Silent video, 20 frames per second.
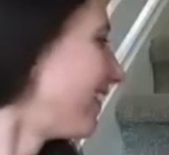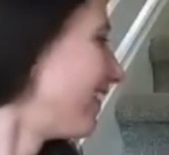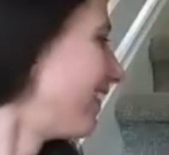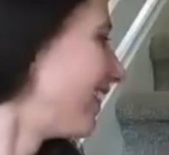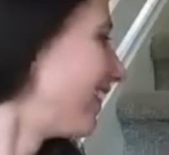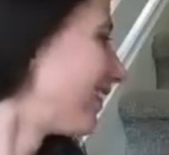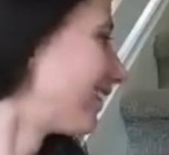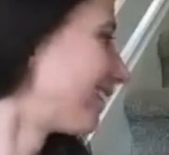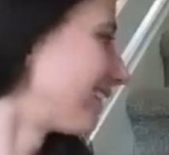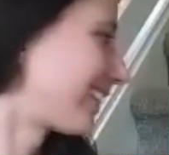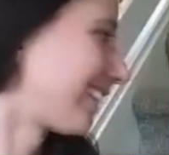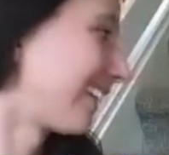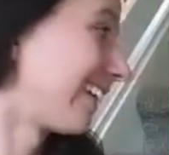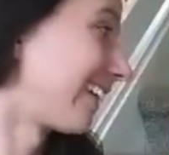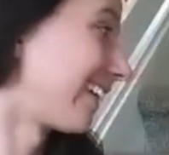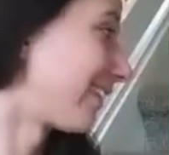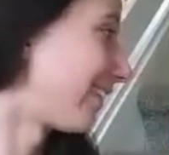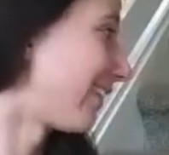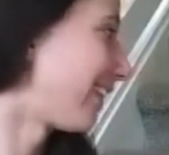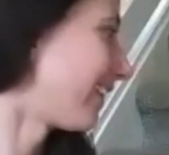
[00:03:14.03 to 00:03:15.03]
I was
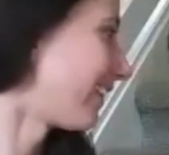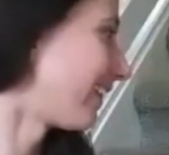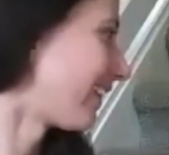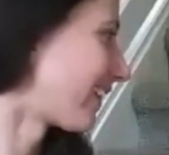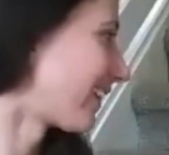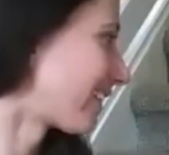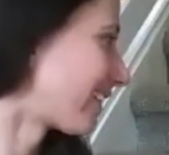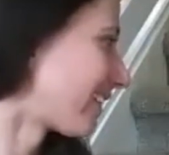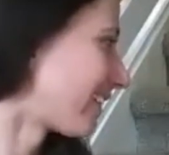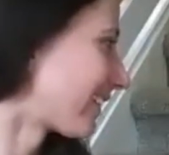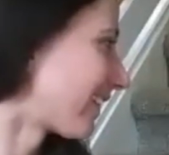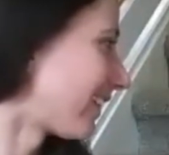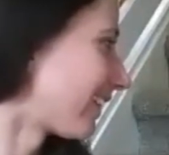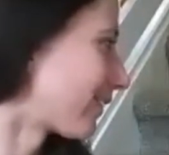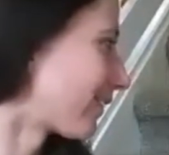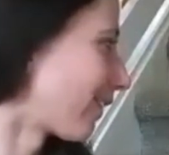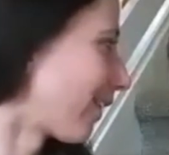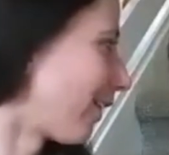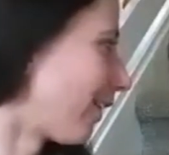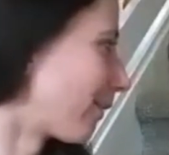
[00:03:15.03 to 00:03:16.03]
like, well, I guess this
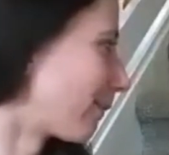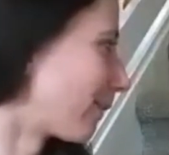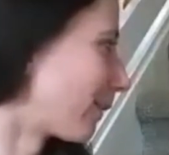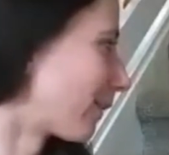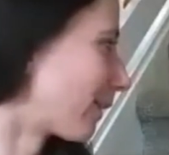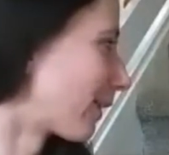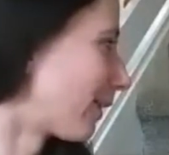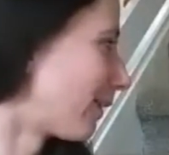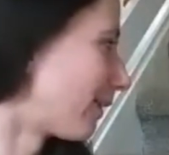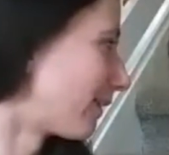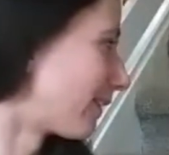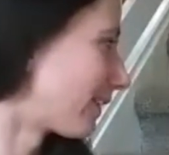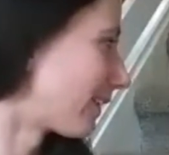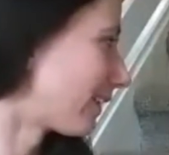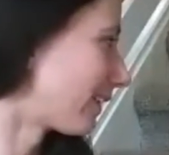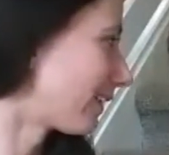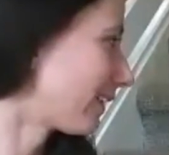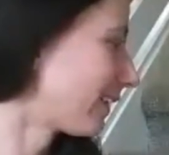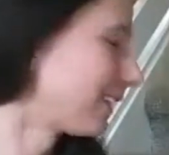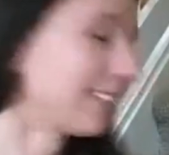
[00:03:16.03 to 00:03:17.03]
guy's wrong, but we're going with
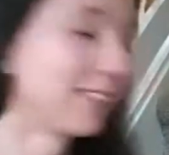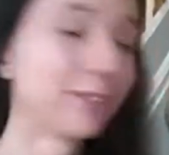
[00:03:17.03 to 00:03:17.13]
it.